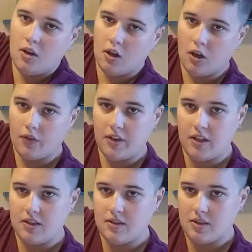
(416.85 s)
on the
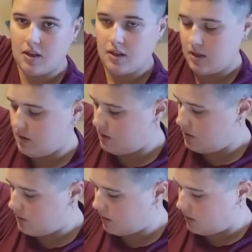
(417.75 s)
inside here,
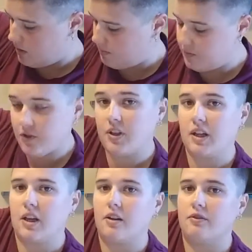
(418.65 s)
for any
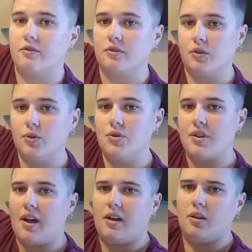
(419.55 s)
kind of loose
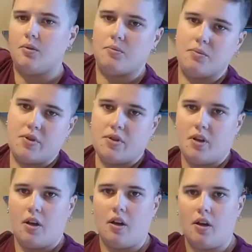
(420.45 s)
items.
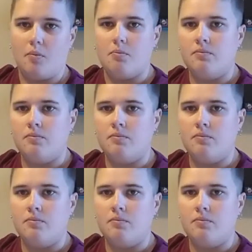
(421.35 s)
I